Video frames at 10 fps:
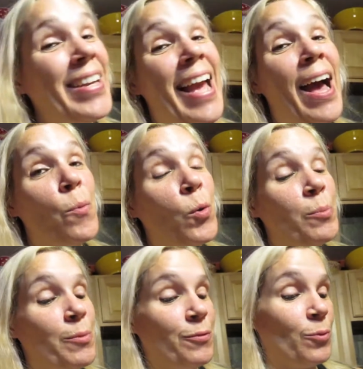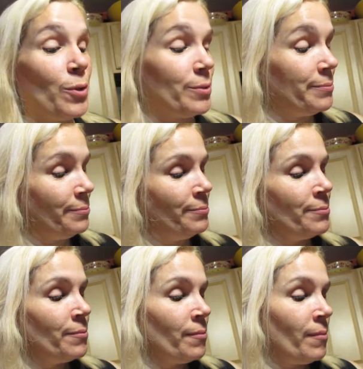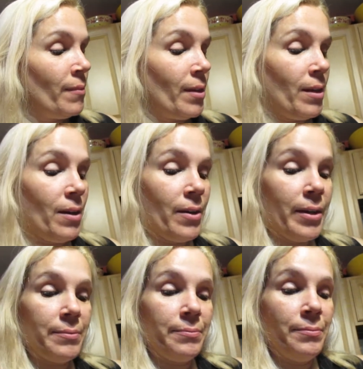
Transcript: already had one before. Alright.